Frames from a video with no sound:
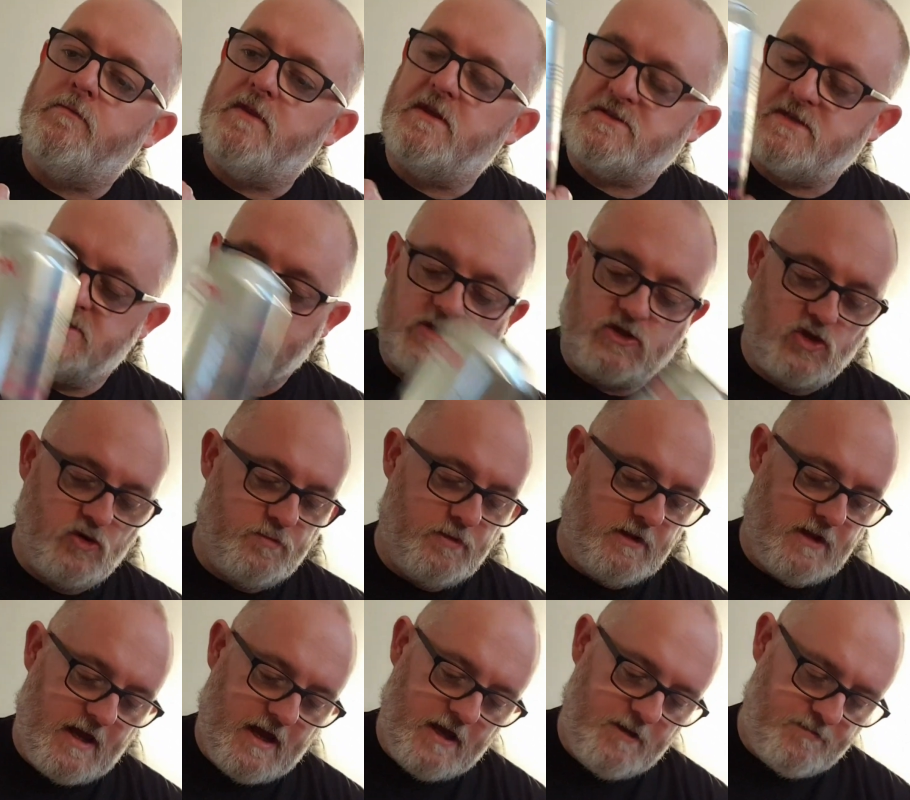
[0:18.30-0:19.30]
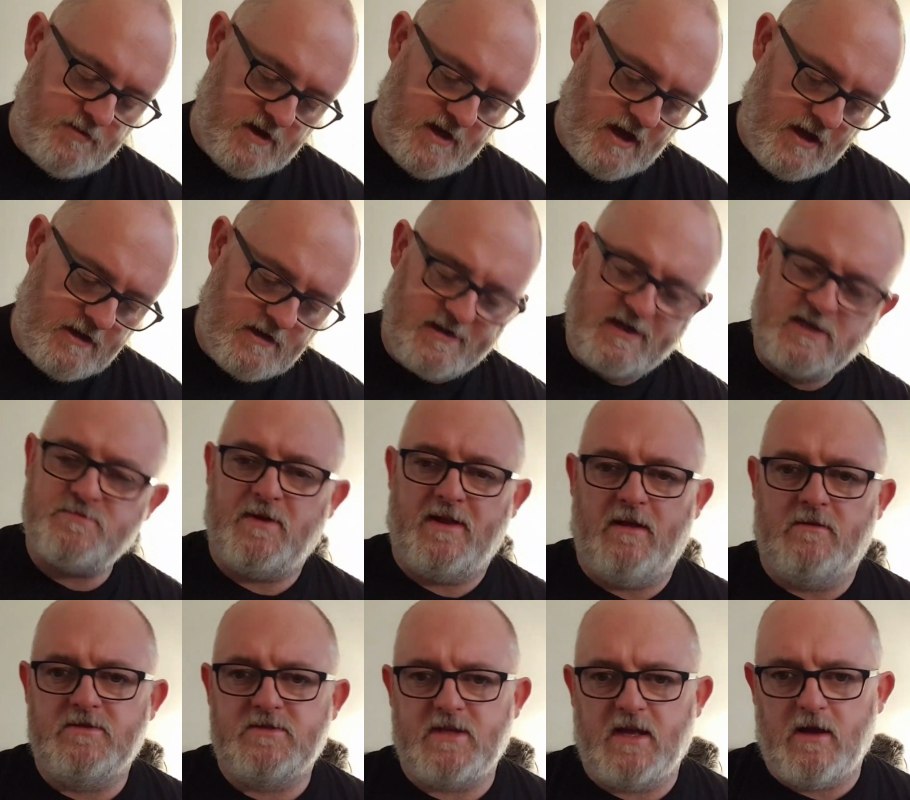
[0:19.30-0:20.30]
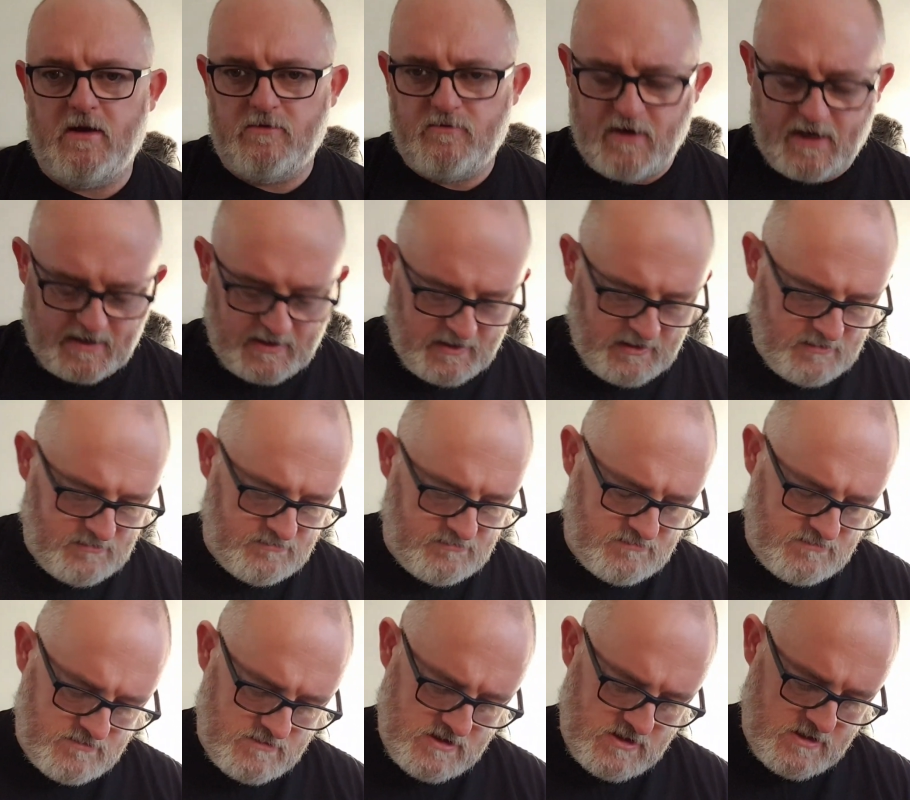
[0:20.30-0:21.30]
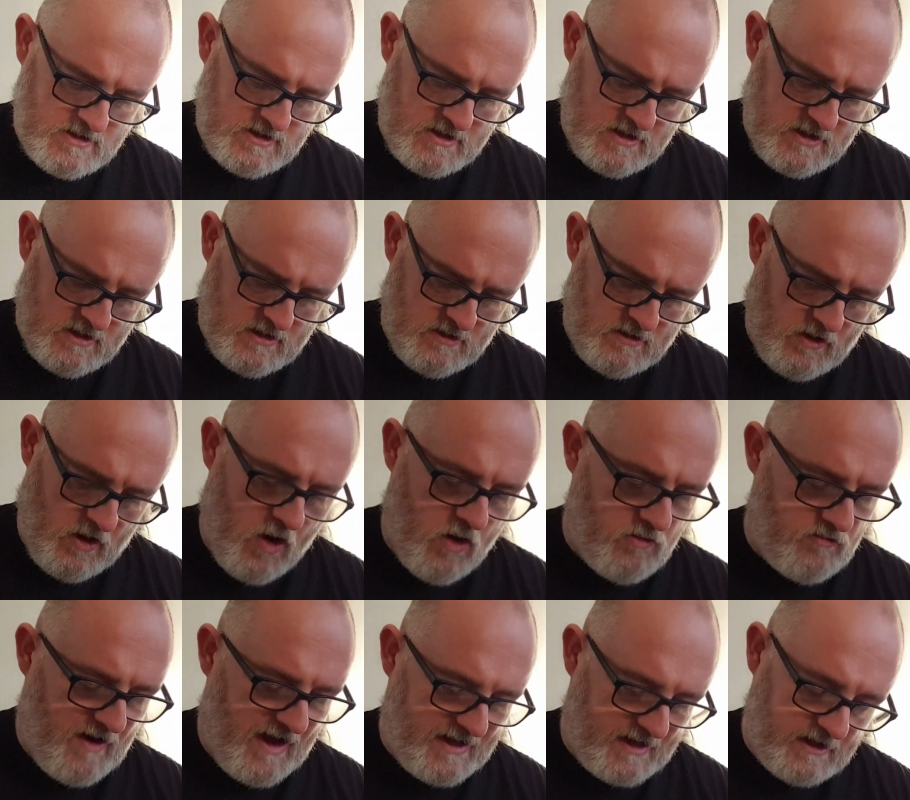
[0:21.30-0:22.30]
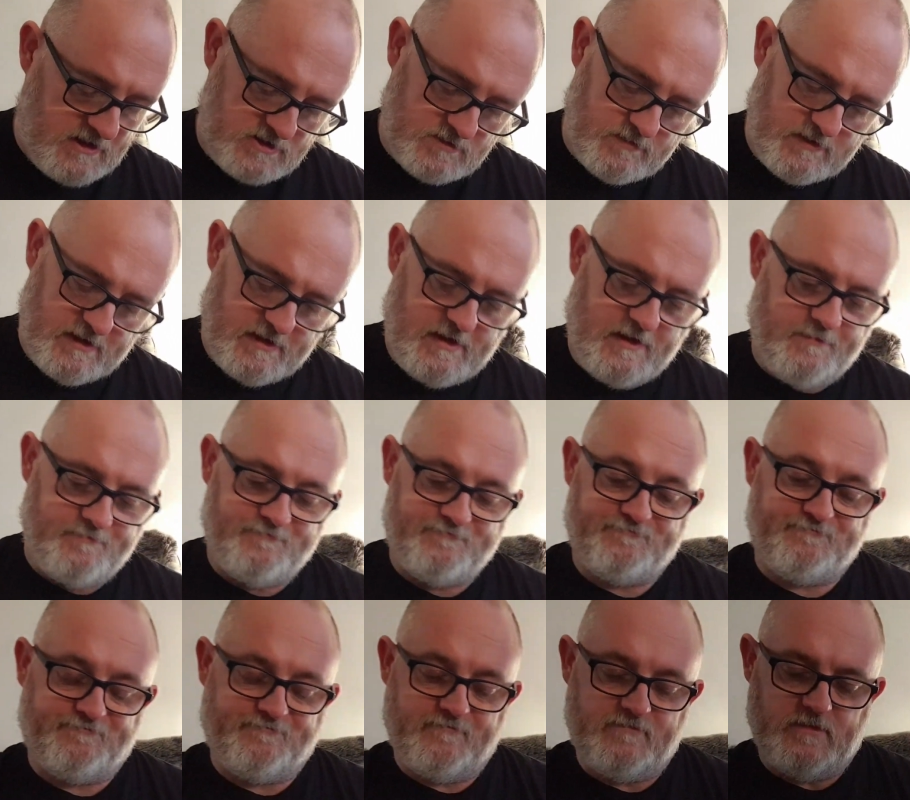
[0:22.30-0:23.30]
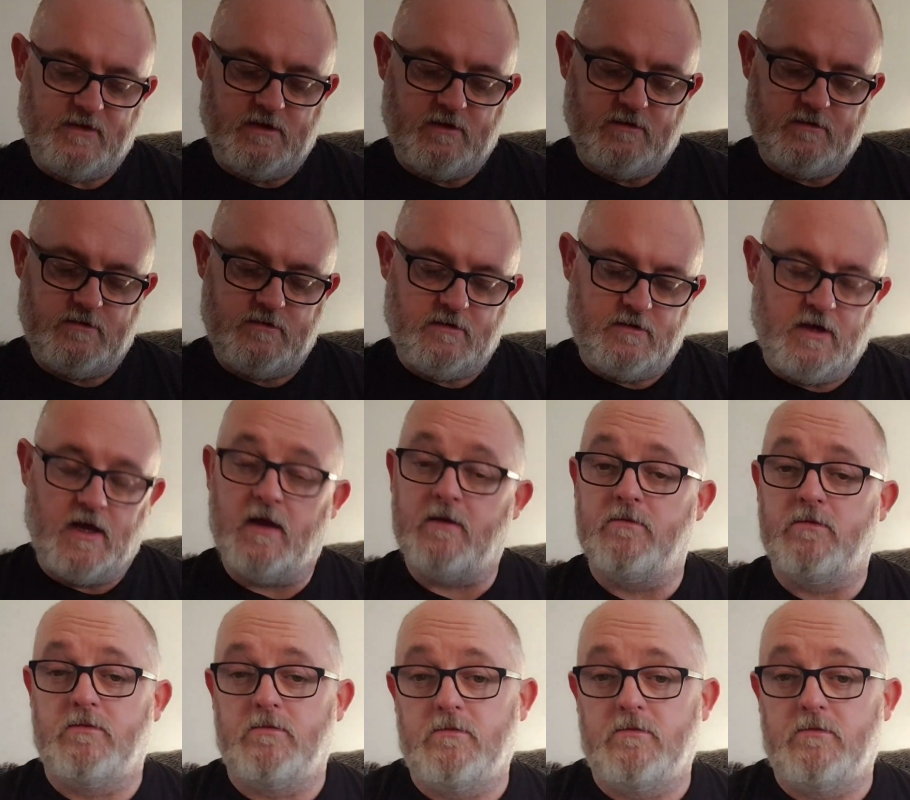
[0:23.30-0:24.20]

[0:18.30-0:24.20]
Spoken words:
This is a double IPA. I think it's pronounced Aoraki. Aoraki, something like that.